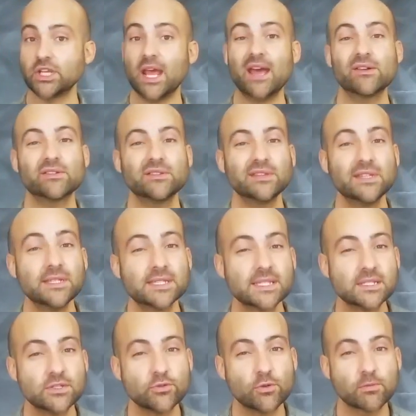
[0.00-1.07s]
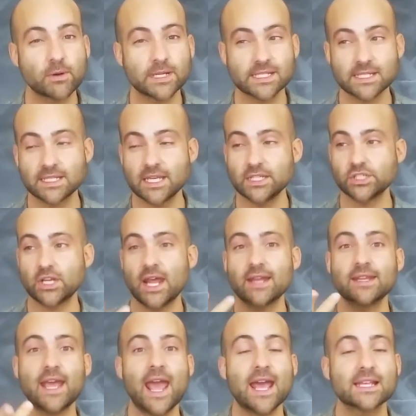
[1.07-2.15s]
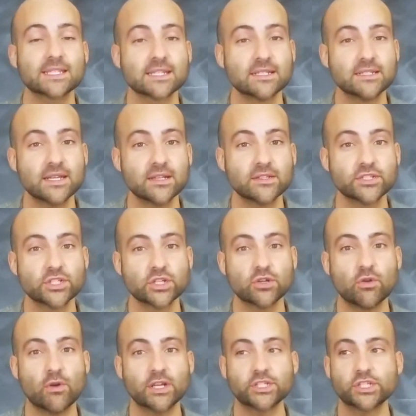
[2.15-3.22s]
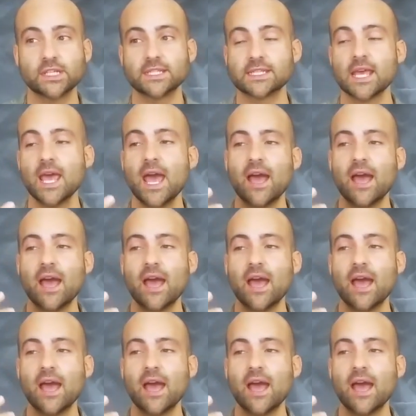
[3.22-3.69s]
how to listen to a presentation, how to ask intelligent questions,